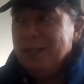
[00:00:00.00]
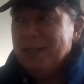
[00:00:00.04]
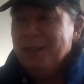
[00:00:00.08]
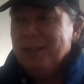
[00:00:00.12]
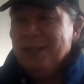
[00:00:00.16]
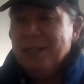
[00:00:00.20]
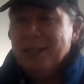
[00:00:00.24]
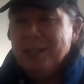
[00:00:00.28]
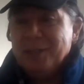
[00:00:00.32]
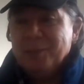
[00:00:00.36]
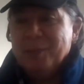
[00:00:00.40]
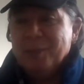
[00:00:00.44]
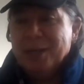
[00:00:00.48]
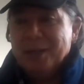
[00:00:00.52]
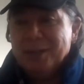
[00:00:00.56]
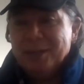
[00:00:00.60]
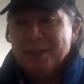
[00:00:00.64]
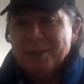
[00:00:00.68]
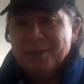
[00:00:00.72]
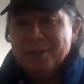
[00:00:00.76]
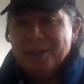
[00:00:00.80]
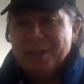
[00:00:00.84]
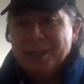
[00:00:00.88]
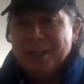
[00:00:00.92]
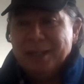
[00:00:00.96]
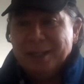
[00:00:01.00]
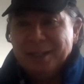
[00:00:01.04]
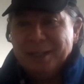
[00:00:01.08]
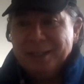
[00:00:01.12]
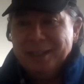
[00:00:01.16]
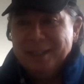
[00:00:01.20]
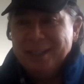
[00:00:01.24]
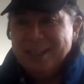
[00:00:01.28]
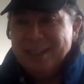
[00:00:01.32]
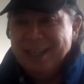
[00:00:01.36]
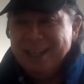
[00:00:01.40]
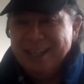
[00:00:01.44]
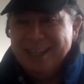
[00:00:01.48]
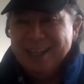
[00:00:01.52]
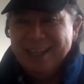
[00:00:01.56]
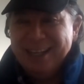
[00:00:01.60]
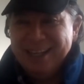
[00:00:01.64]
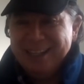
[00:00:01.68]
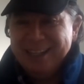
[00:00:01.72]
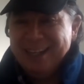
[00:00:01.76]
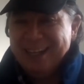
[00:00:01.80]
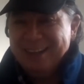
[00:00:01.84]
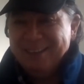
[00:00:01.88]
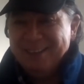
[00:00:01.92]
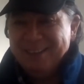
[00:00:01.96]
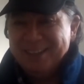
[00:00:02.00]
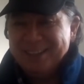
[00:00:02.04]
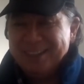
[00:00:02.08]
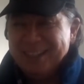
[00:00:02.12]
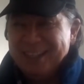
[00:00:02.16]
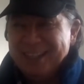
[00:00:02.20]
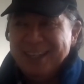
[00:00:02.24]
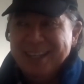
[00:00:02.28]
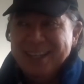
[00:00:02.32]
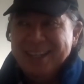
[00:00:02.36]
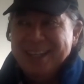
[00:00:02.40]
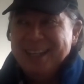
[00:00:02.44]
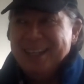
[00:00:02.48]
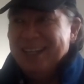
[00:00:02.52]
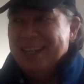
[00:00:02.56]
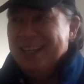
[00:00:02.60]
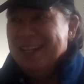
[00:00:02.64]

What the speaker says: he'd teach me how to sing. And I was